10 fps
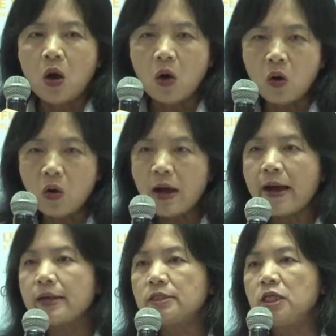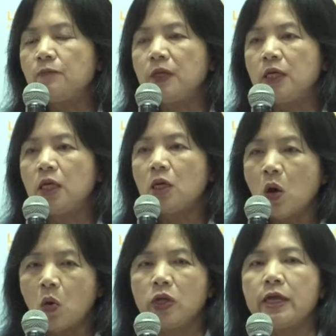or
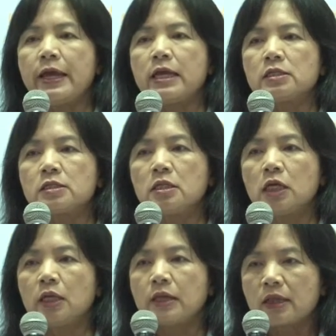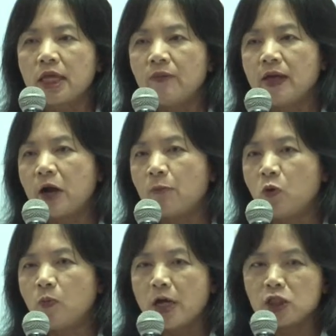ICP-OES, inductively
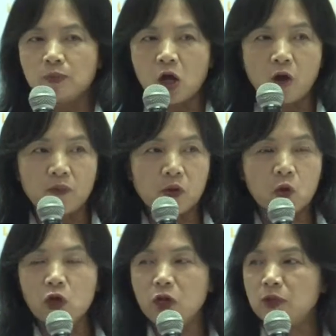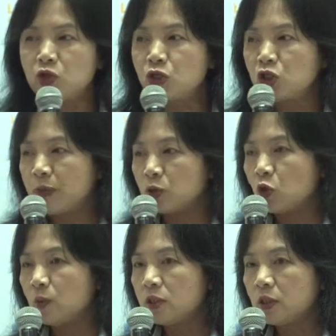coupled plasma optical emission
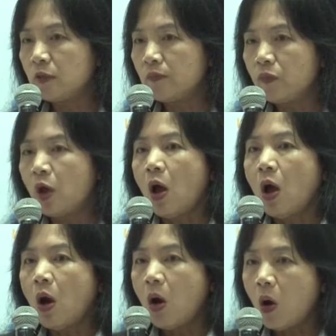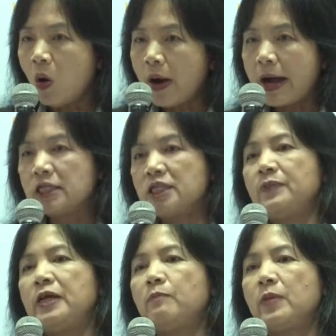spectrometer, or
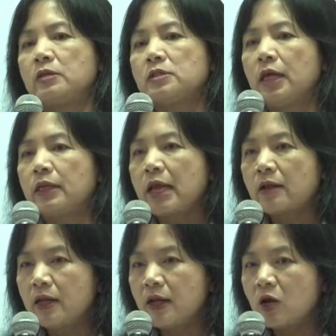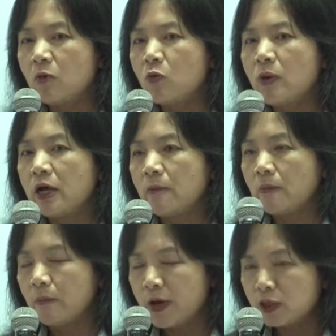ICP-MS, inductively coupled
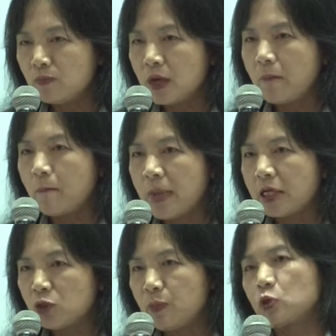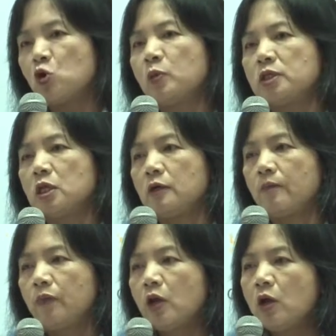plasma mass spectrometer.
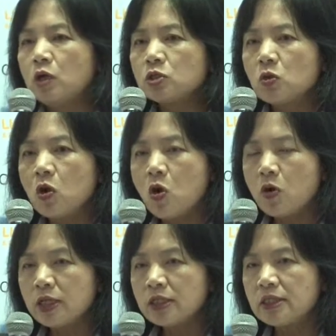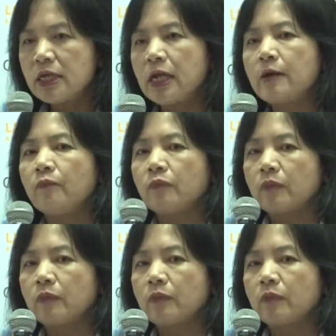So all these techniques